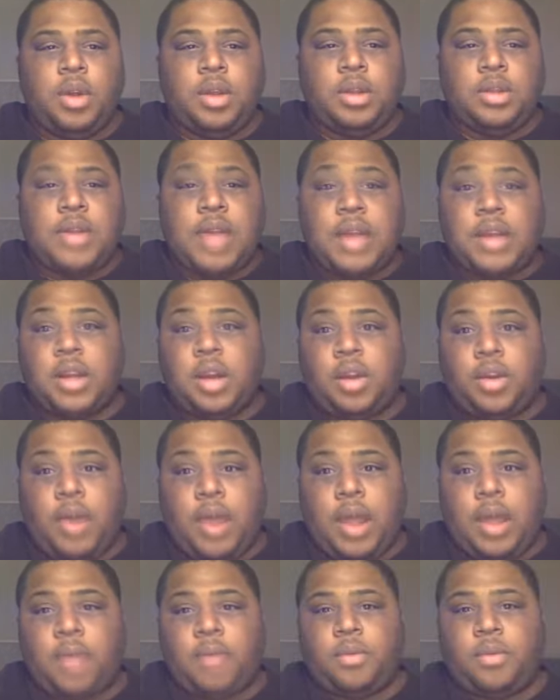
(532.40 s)
take the
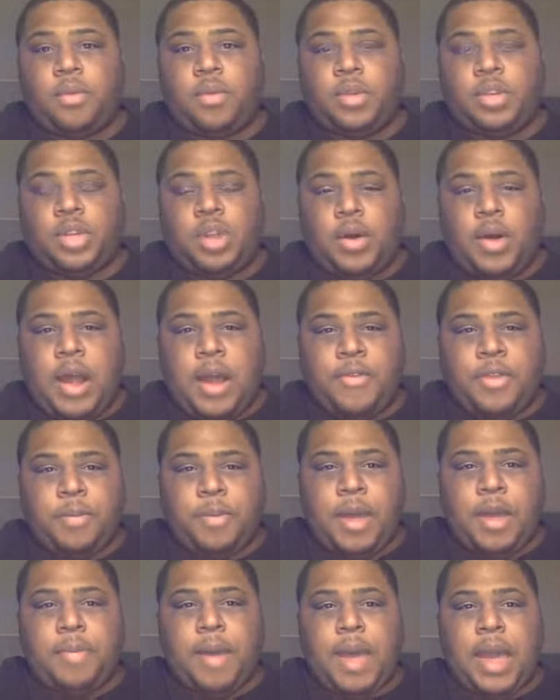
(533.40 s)
grant, which you don't have to
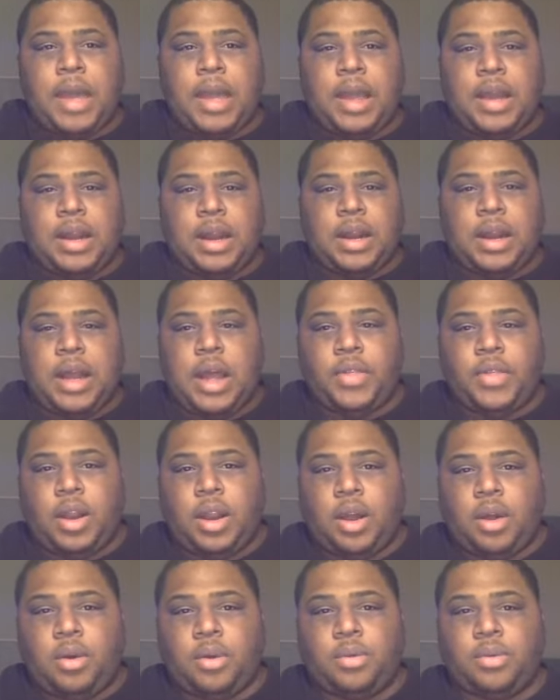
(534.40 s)
pay back, and decline the
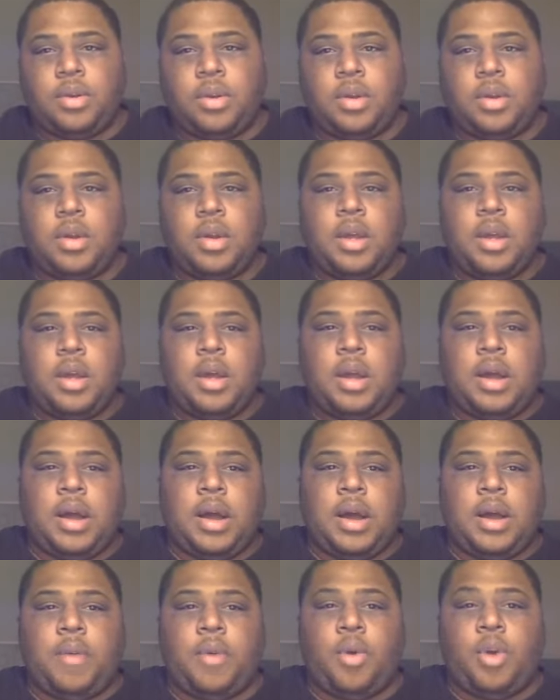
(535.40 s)
loan,
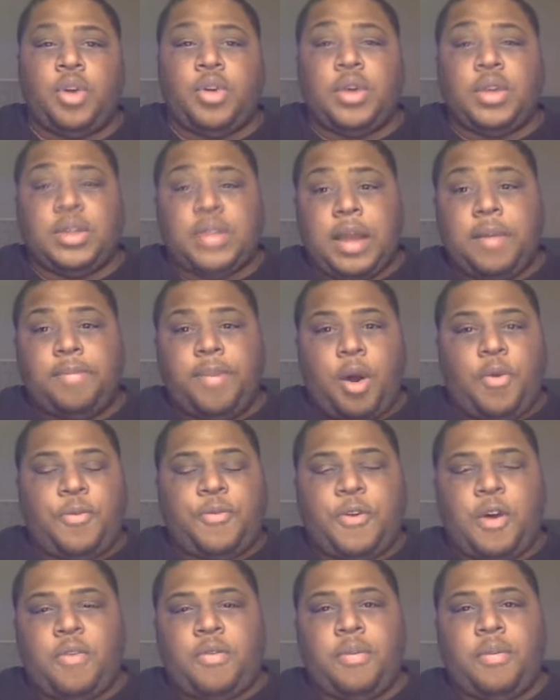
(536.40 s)
or you can take
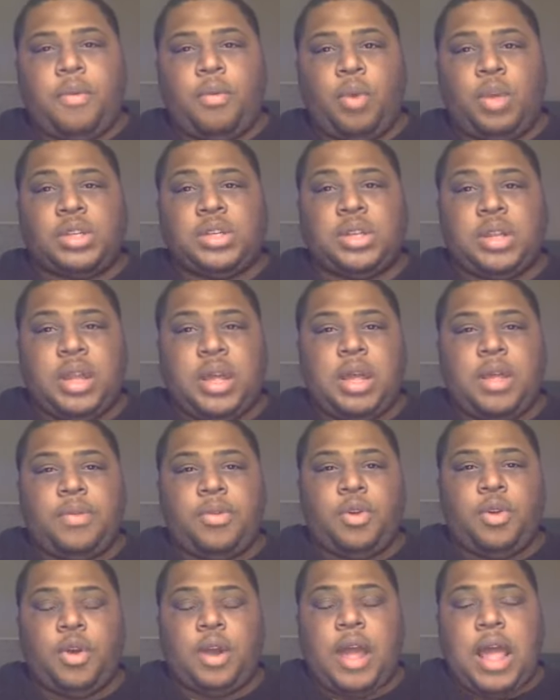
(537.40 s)
both of them, which then
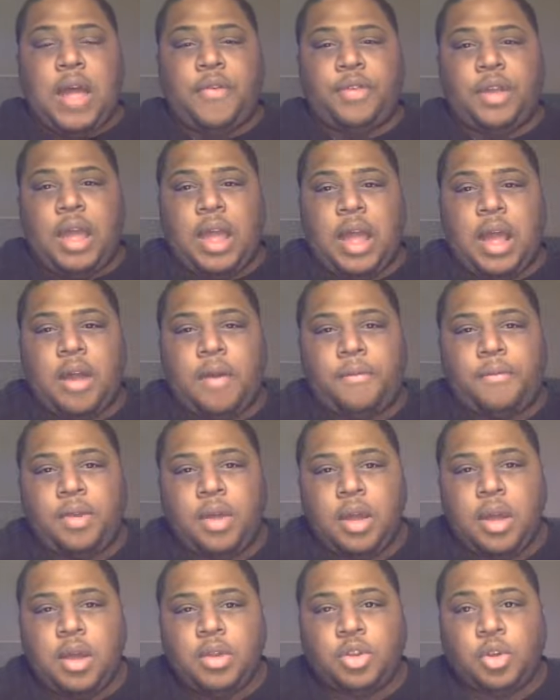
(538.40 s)
you're going to have
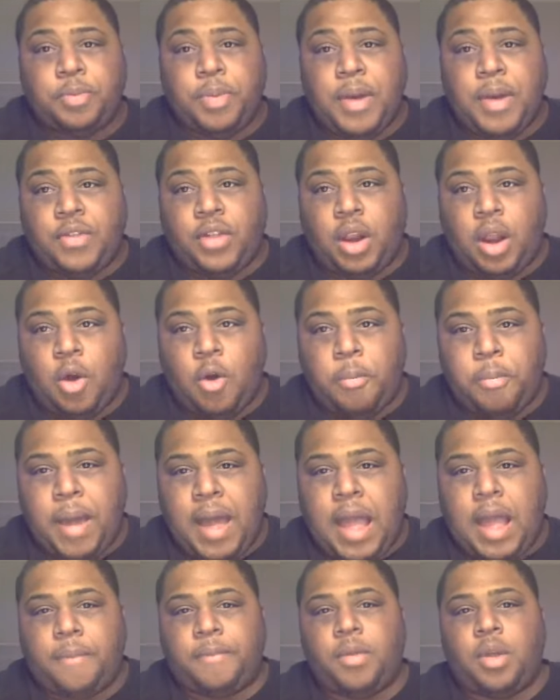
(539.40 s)
to pay the loan
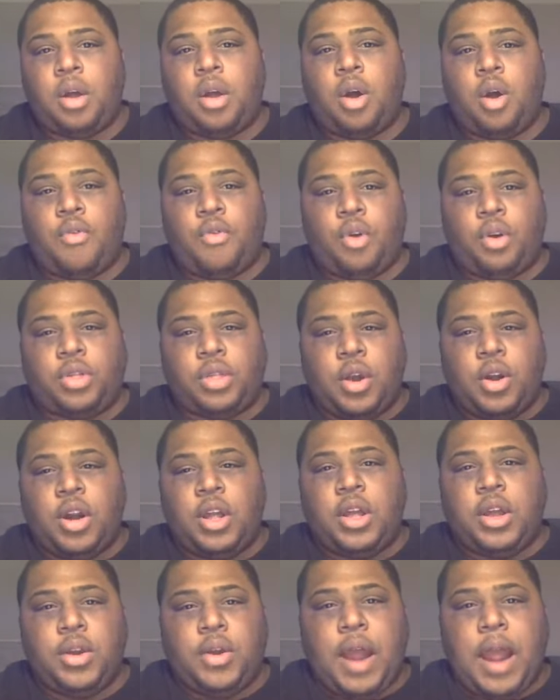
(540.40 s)
back over a
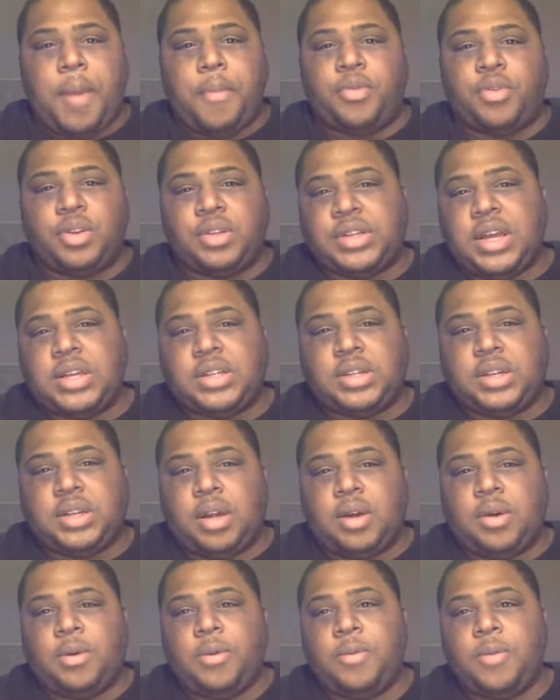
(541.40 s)
30-year amortization
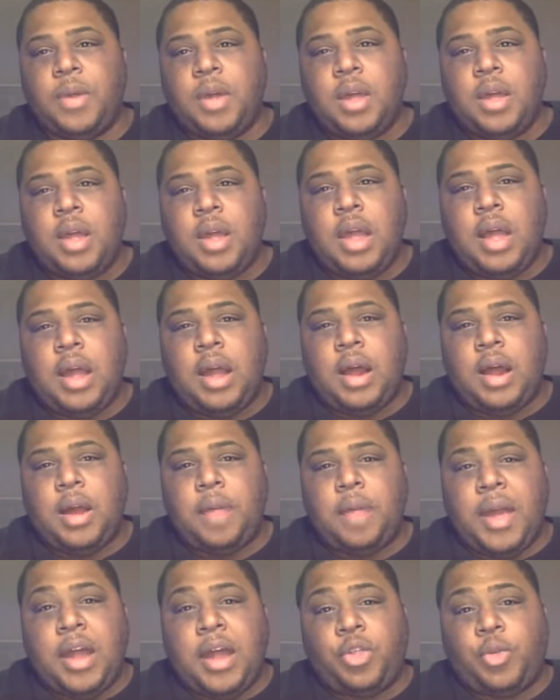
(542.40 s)
loan
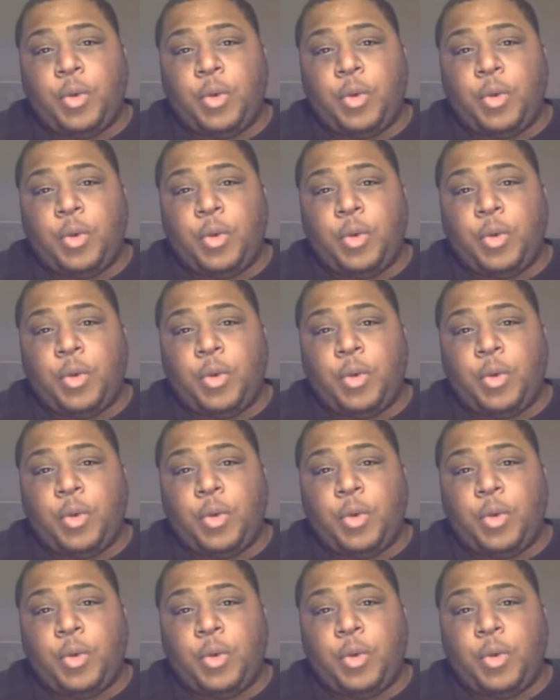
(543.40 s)
at a